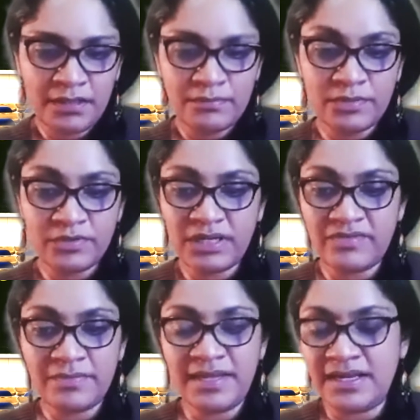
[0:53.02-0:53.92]
Popo
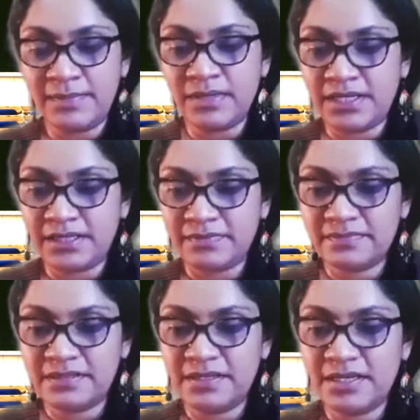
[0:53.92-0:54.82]
never made any money.
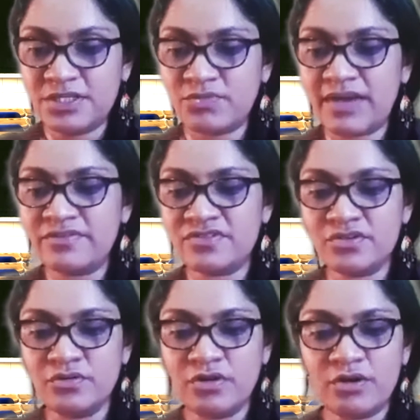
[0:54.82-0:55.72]
His wife used to
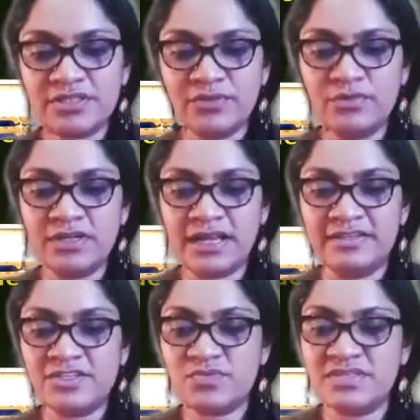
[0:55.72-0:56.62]
go out and work, and
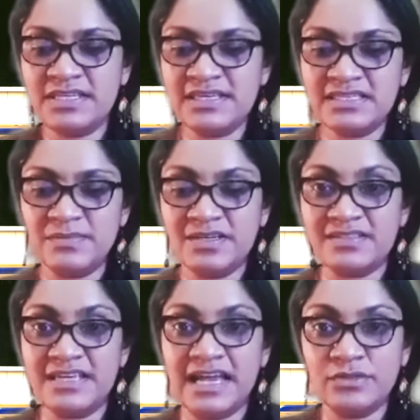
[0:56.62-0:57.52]
this was easy because
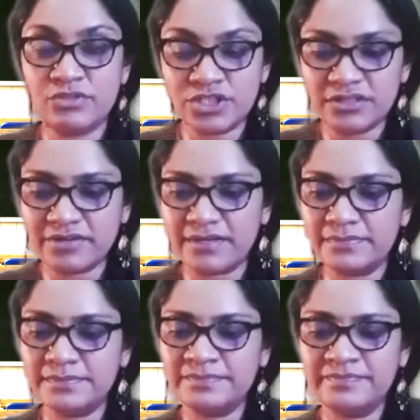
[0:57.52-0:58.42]
they had no
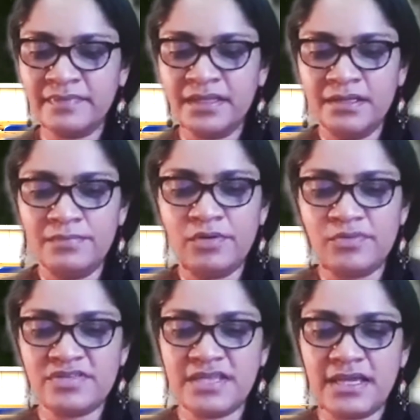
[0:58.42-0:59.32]
children. Popo
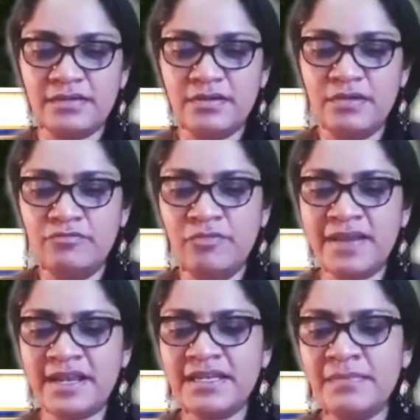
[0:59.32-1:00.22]
said,
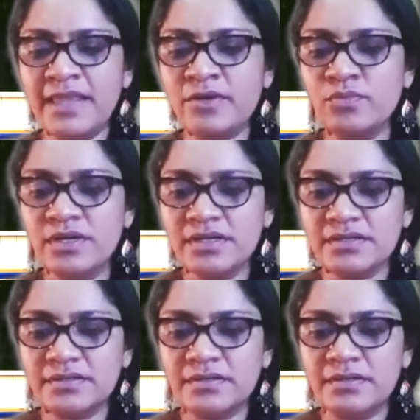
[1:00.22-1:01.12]
women and them like work.
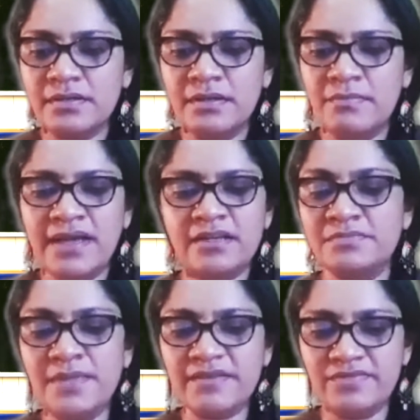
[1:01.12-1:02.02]
Man
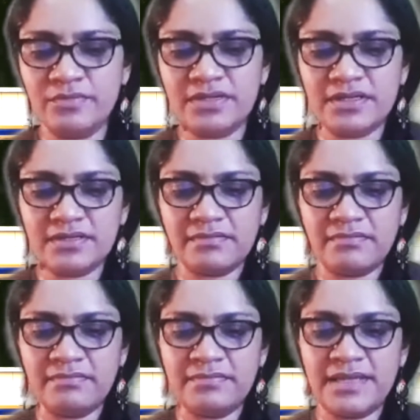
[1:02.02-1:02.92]
not make for work.
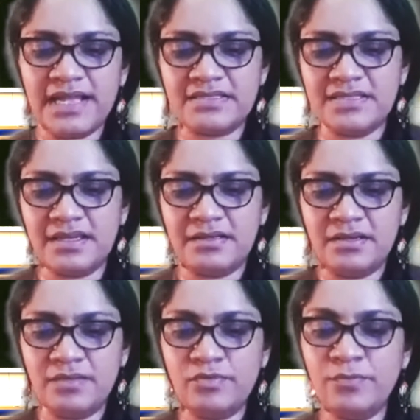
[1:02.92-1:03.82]
Hat said,
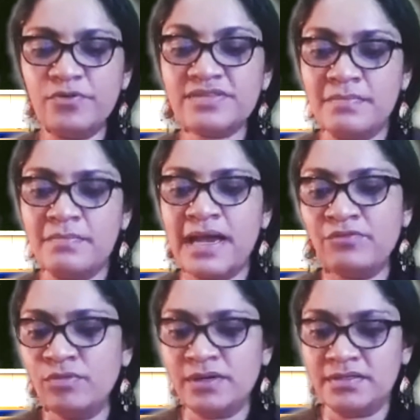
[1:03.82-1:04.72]
Popo
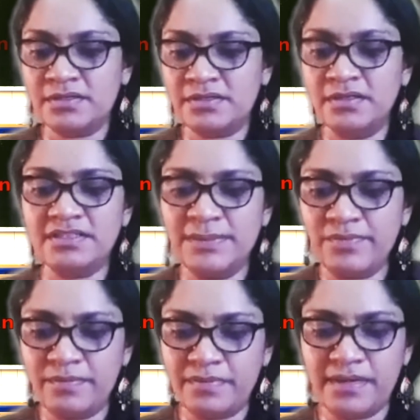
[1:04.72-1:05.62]
man-woman, not a
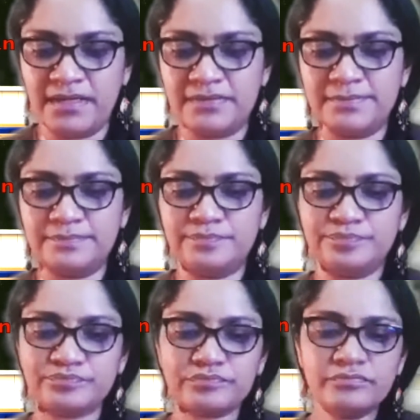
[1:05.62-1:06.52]
proper man.
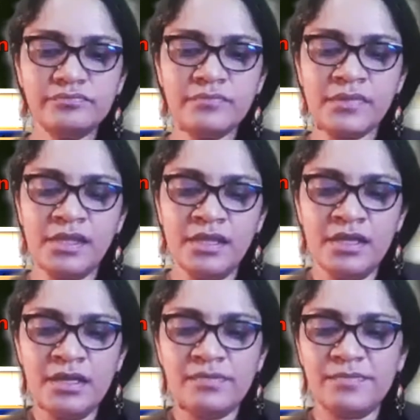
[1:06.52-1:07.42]

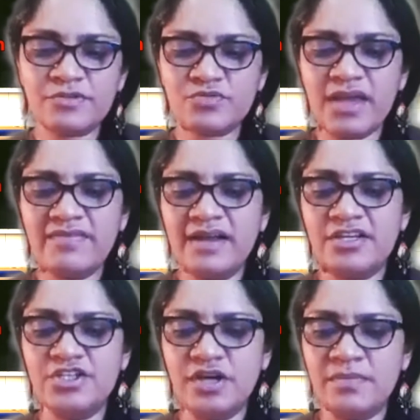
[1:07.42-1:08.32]
Popo's wife had
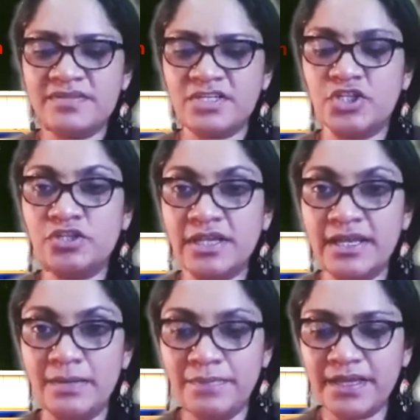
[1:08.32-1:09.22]
a job as a cook
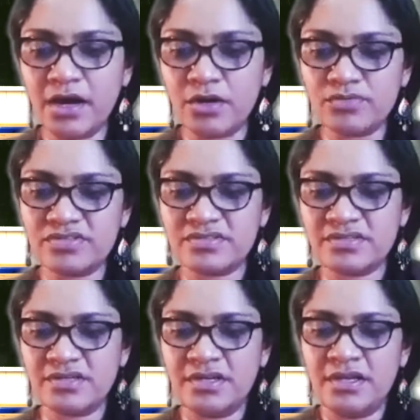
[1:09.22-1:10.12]
in a big house
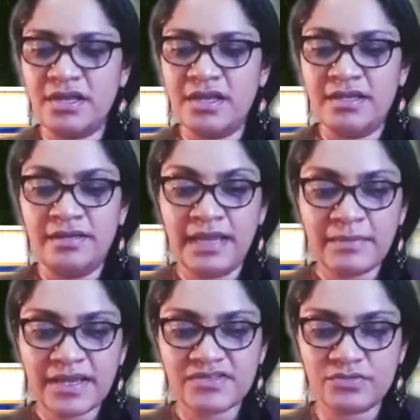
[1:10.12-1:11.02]
near
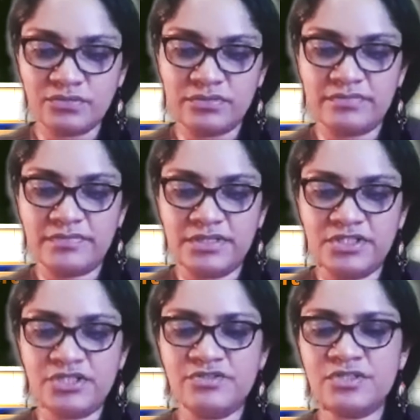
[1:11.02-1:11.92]
my school.
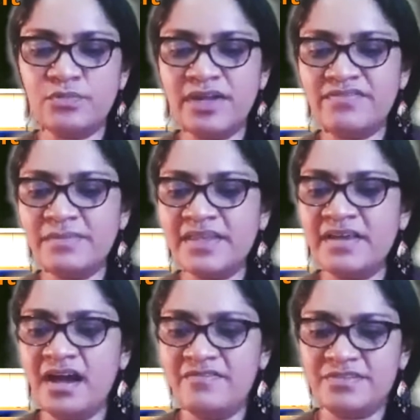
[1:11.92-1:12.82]
She used to wait for me in
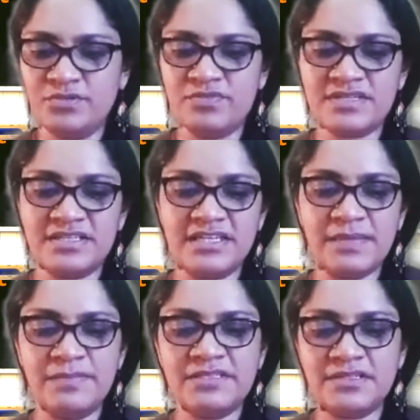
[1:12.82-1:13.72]
the afternoons and
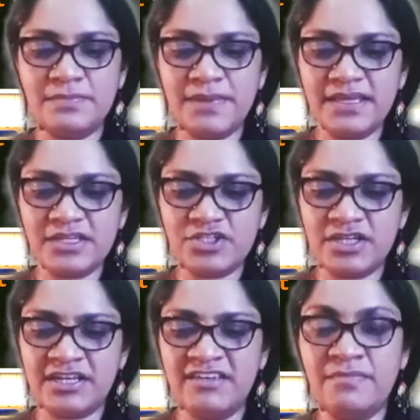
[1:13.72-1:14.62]
take me to the big
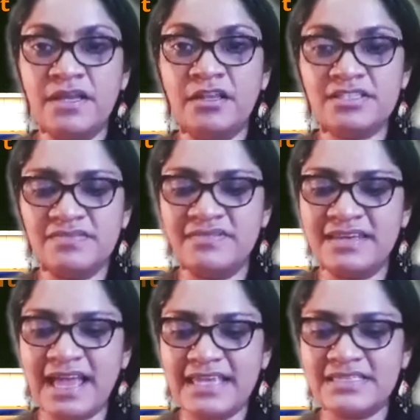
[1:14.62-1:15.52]
kitchen and give me a lot of
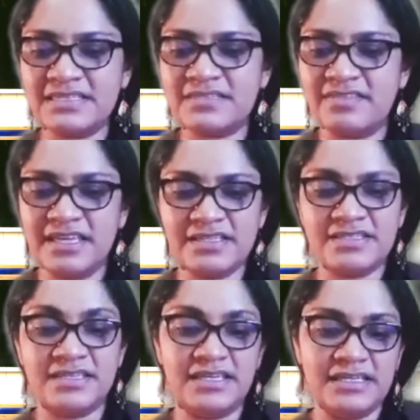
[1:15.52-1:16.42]
nice things
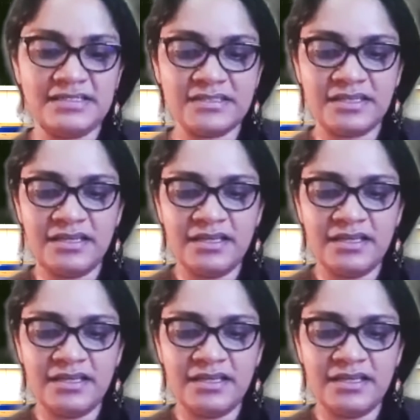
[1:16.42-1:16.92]
to eat.